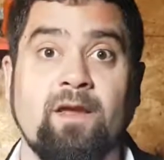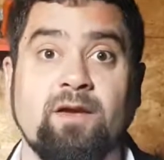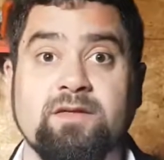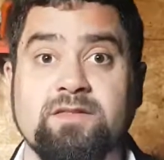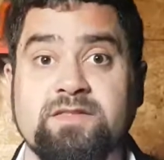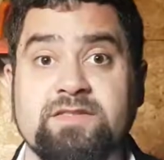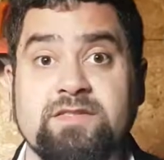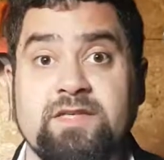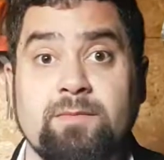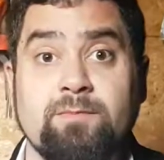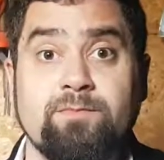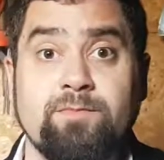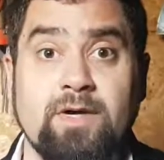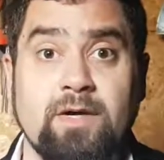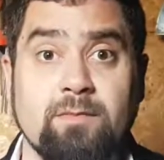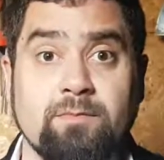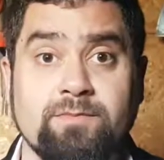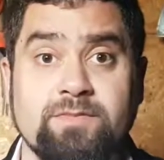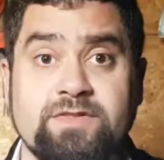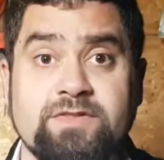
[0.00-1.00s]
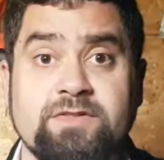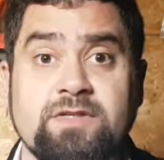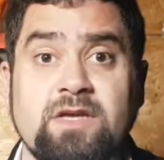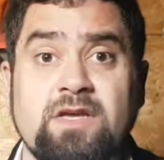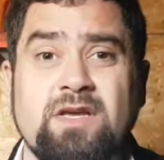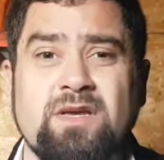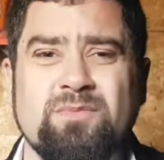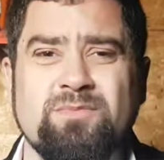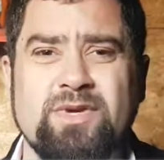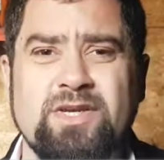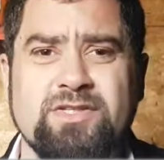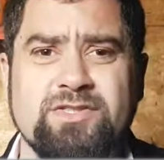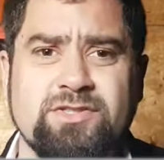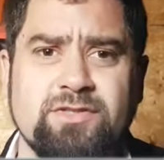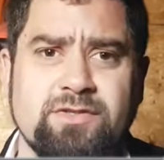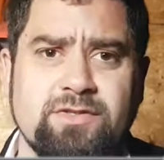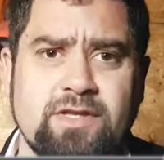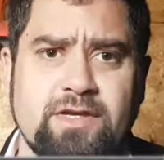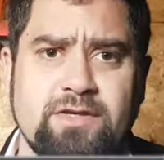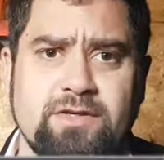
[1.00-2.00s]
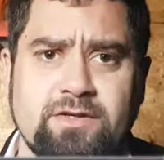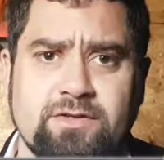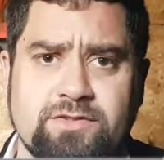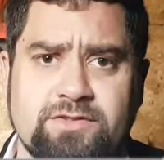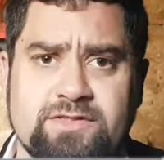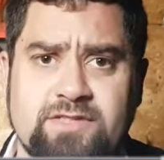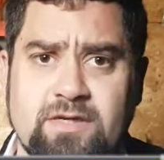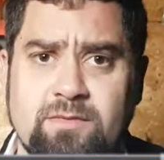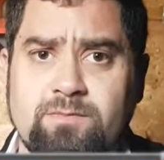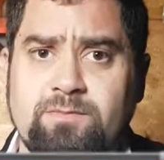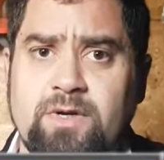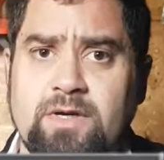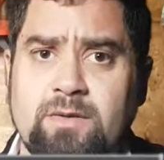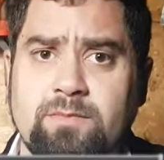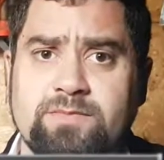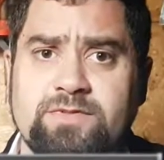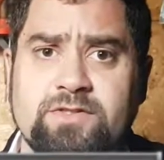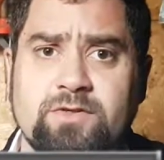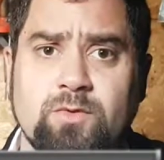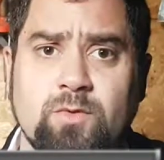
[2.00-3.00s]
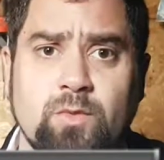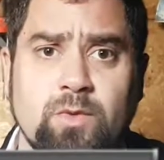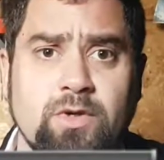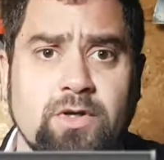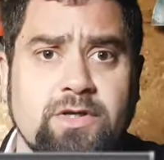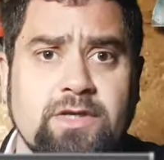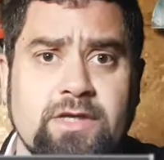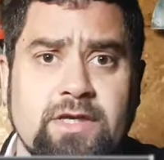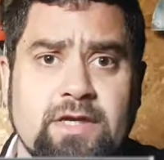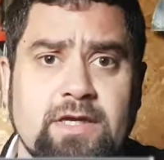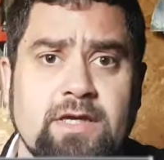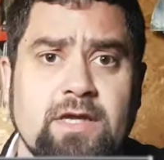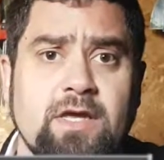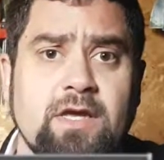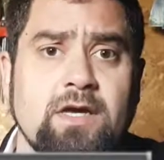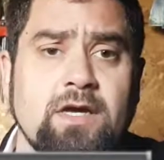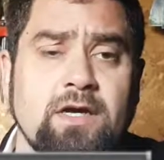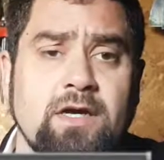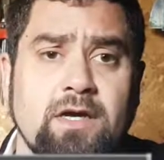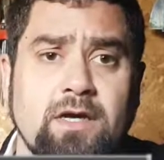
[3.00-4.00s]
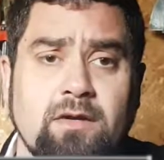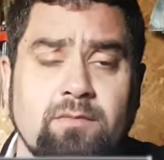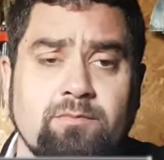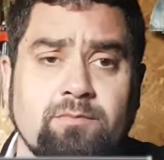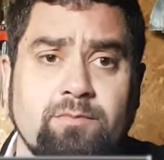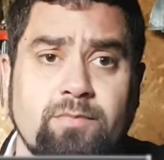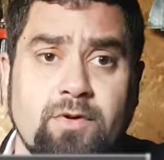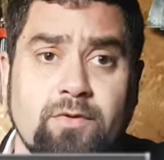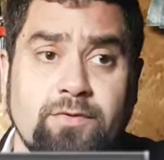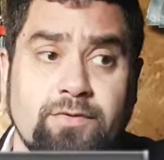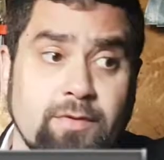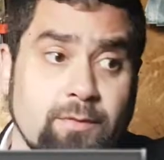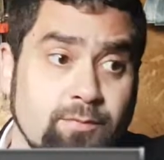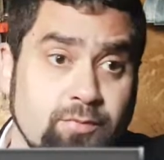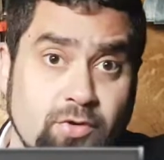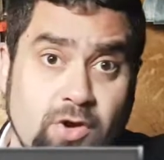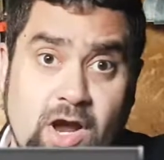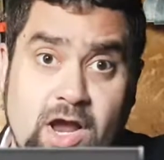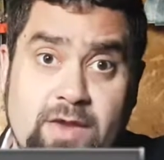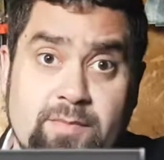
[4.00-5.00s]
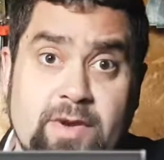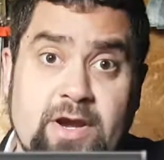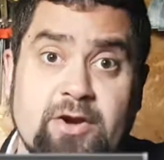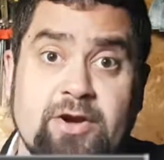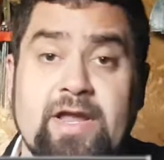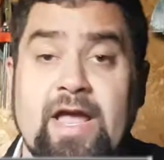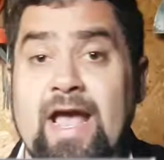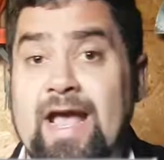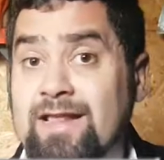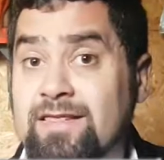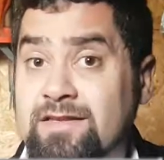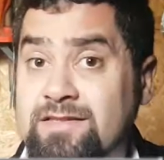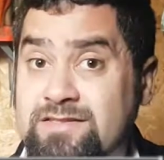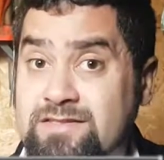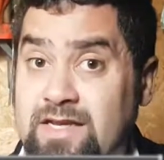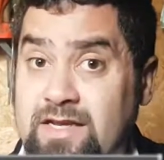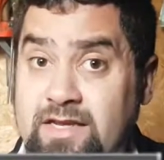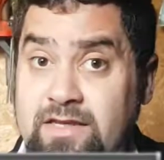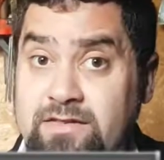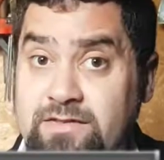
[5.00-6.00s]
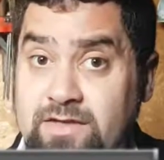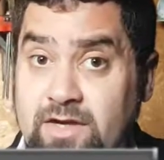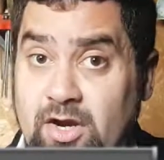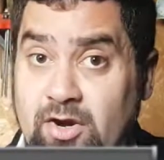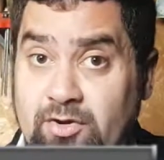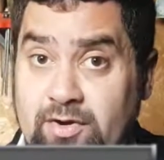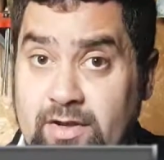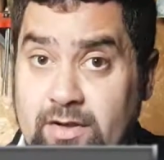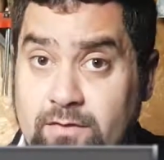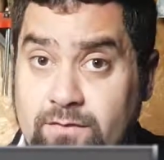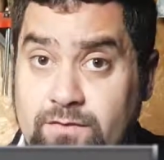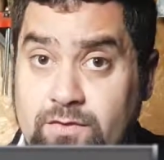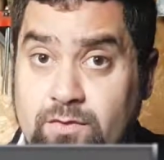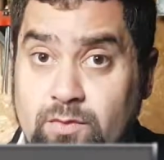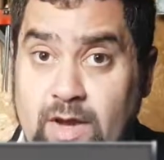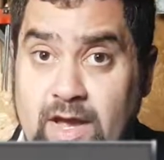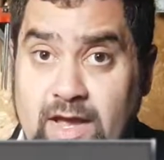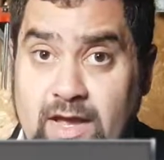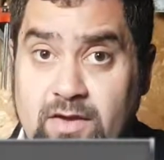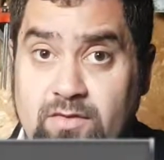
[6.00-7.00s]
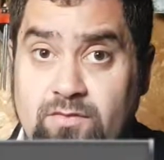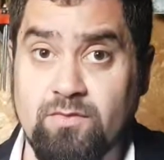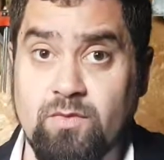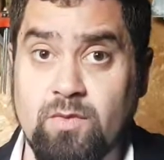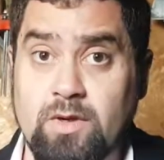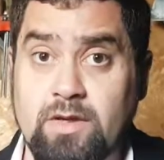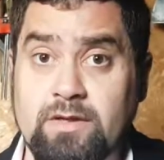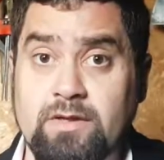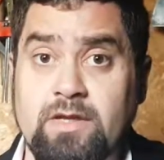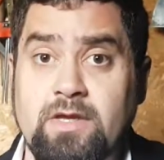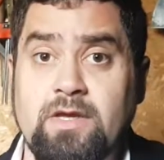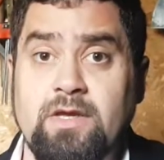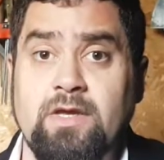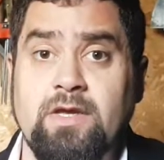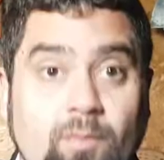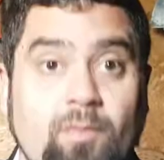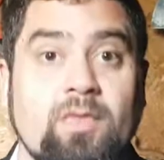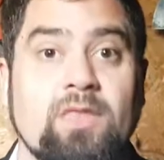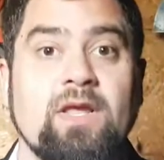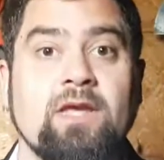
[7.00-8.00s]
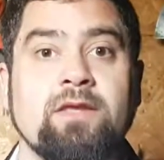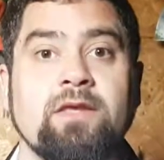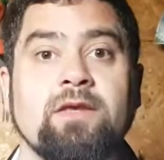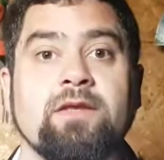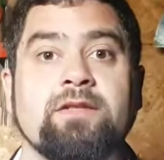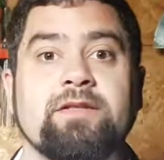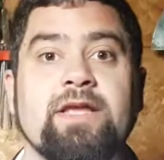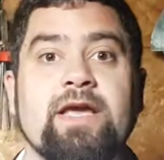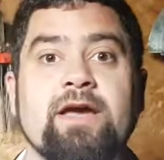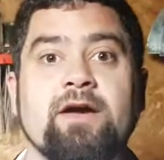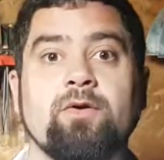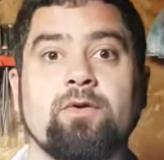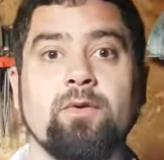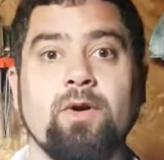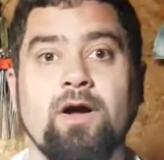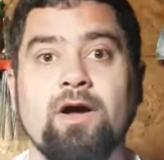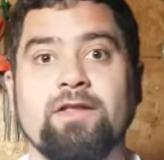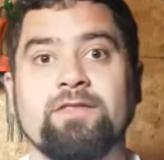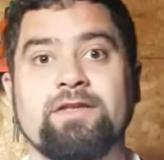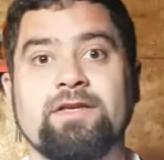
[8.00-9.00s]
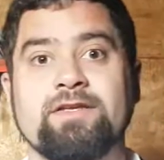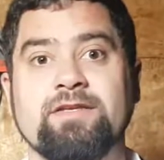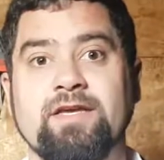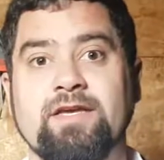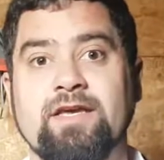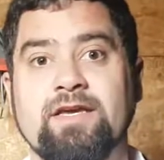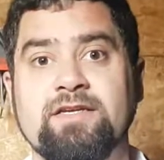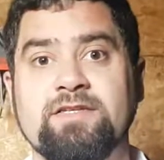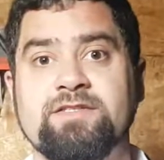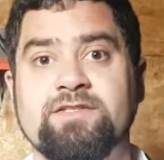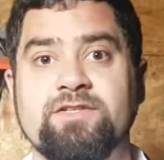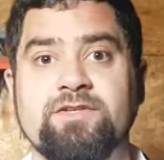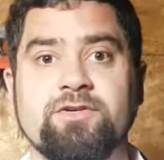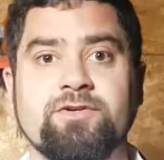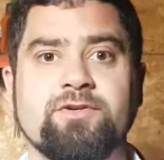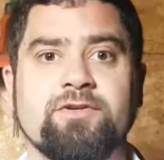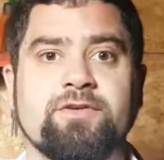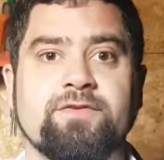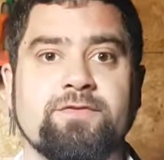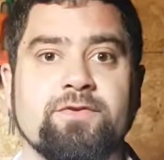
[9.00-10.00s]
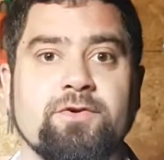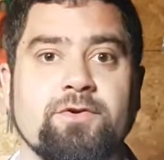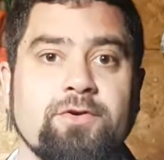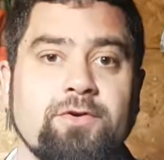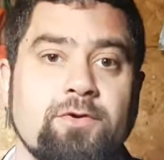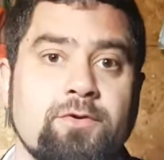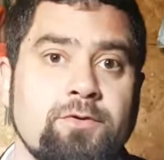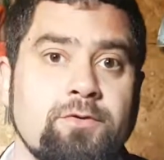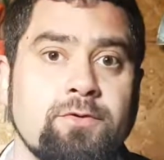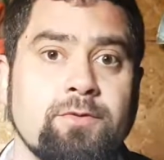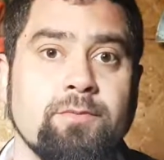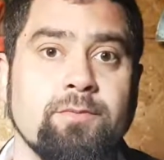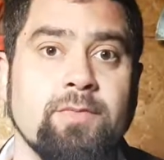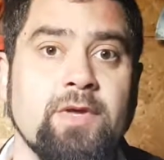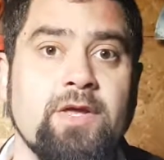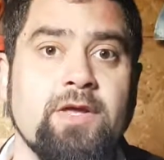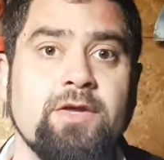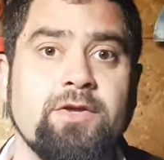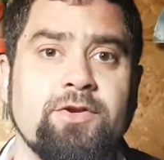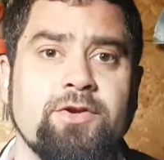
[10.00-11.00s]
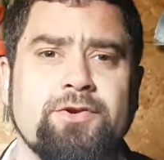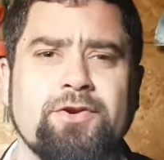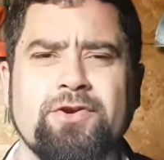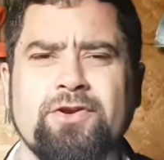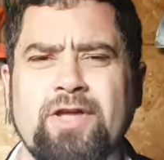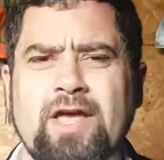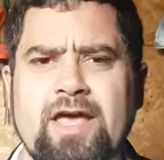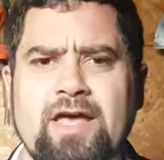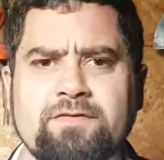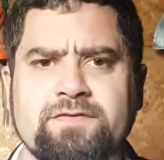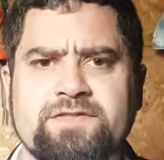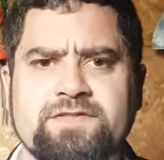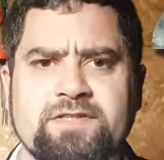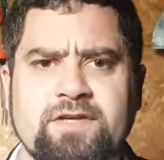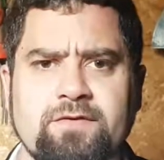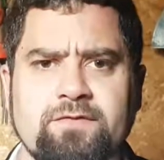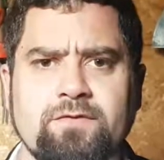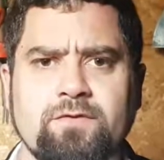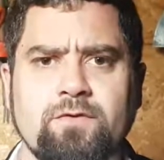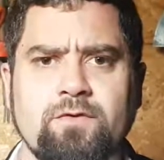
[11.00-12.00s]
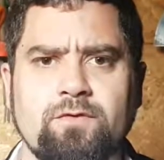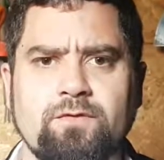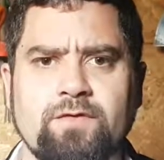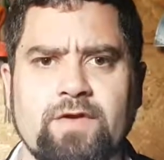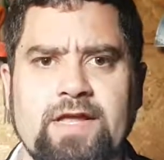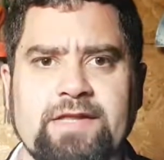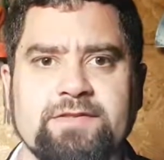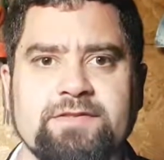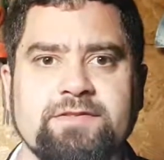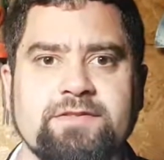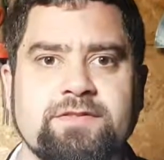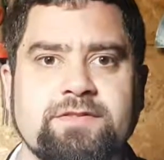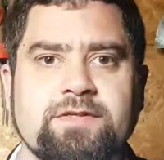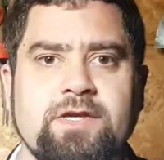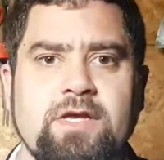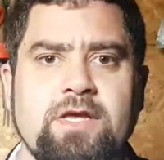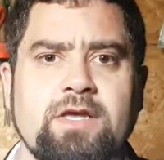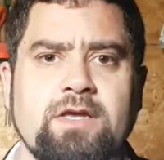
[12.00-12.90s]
Sub pumps. Make sure that your sub pumps are working, both the primary and the secondary if you have one. Now, on the exterior of your home, you're going to have several vents.